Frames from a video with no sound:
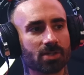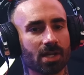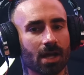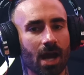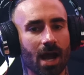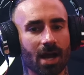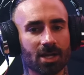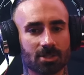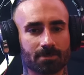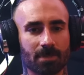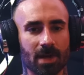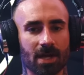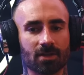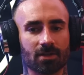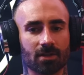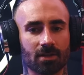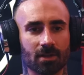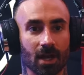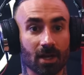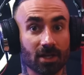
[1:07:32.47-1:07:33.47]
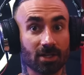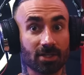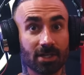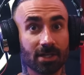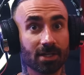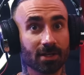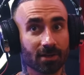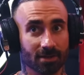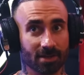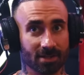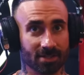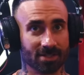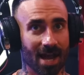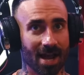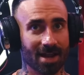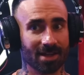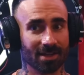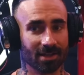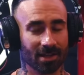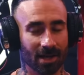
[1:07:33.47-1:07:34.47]
I was like, I spent a year
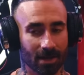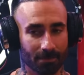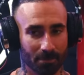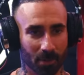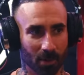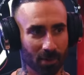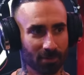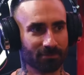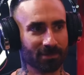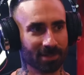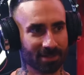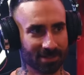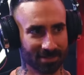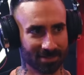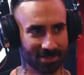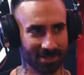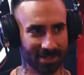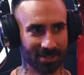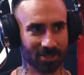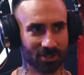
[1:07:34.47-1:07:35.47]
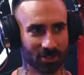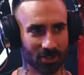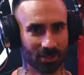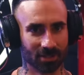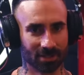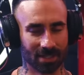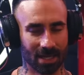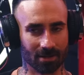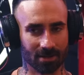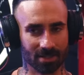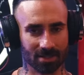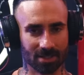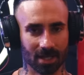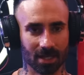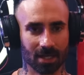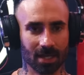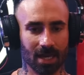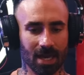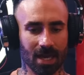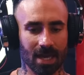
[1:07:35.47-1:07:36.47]
designing a perfect t-shirt that was
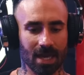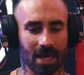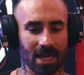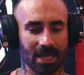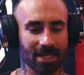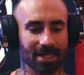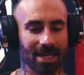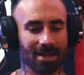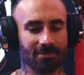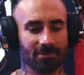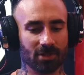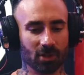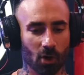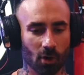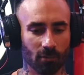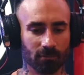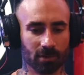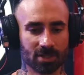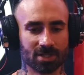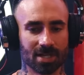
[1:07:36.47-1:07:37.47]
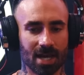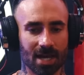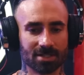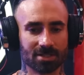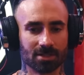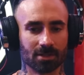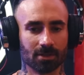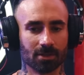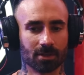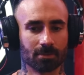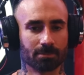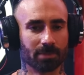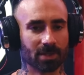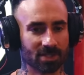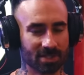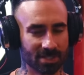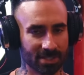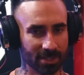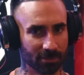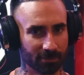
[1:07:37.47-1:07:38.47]
like, it gave the oversized look,
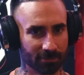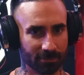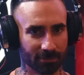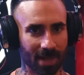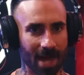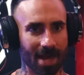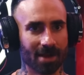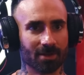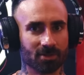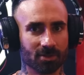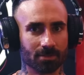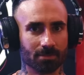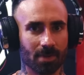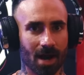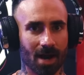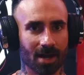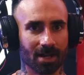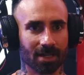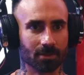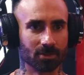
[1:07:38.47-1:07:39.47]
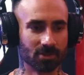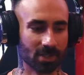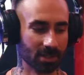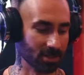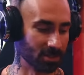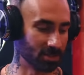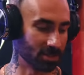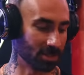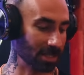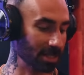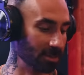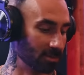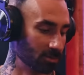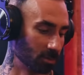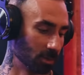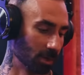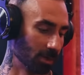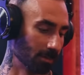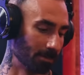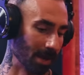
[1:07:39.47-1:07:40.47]
but still flattered your body. It was like the
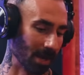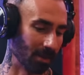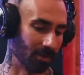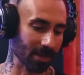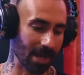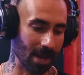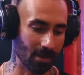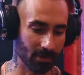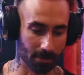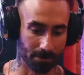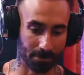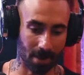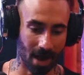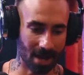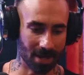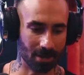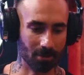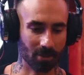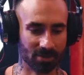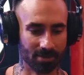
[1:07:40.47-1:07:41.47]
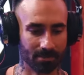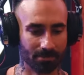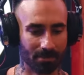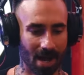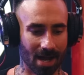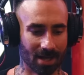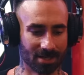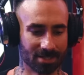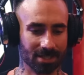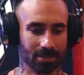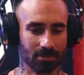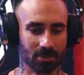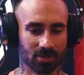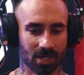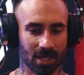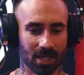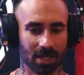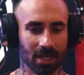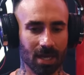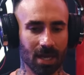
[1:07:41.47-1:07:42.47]
sleeves weren't belling out. The body wasn't boxy. It
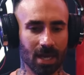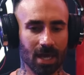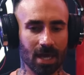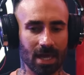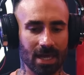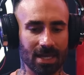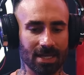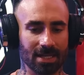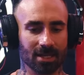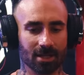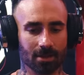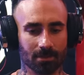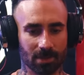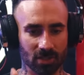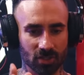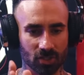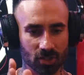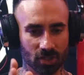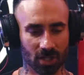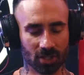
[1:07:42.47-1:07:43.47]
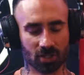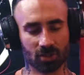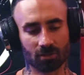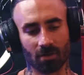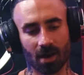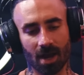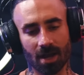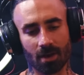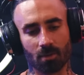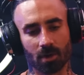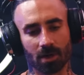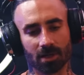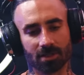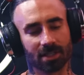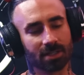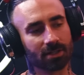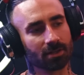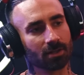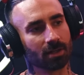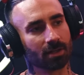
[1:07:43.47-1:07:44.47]
was like, it needed to be just right where it
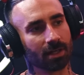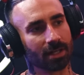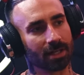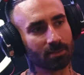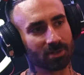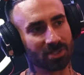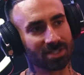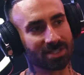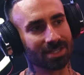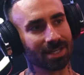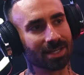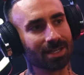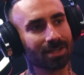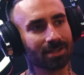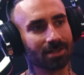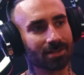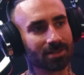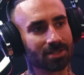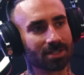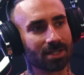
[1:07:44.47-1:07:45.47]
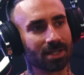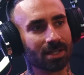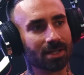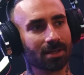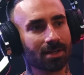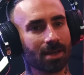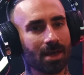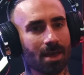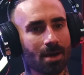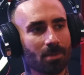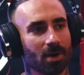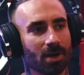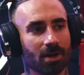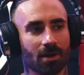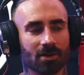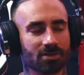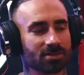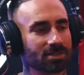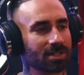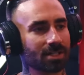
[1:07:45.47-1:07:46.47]
didn't look like it was sticking to your skin. But
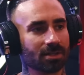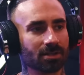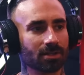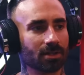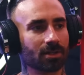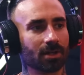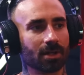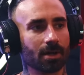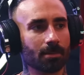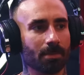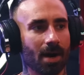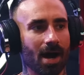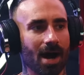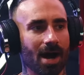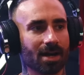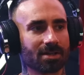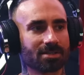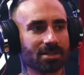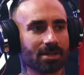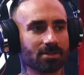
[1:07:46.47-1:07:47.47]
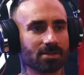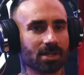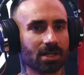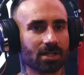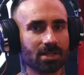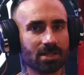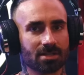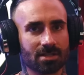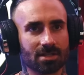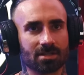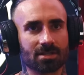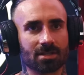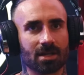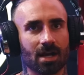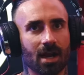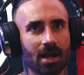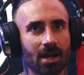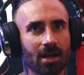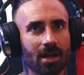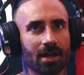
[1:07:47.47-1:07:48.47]
it also didn't look like a box. And I was like, this is,
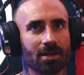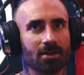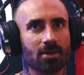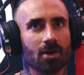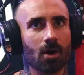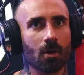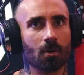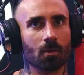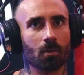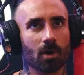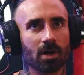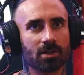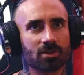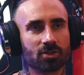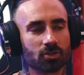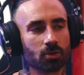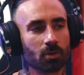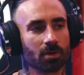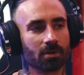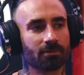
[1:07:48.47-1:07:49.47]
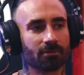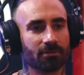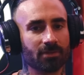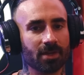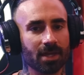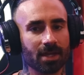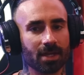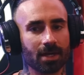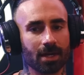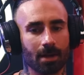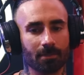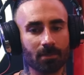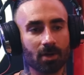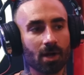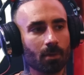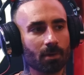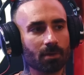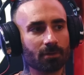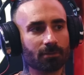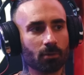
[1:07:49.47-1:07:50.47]
I know what sort of thing I'm
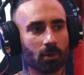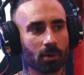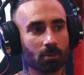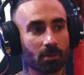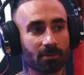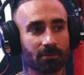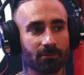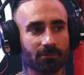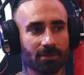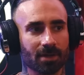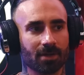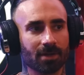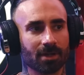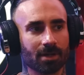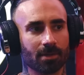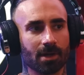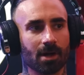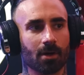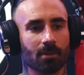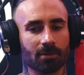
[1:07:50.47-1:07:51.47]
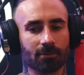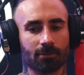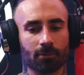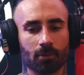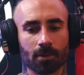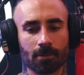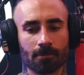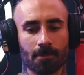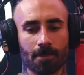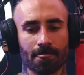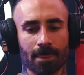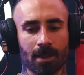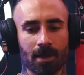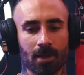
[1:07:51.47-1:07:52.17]
going for and what feeling I'm going for,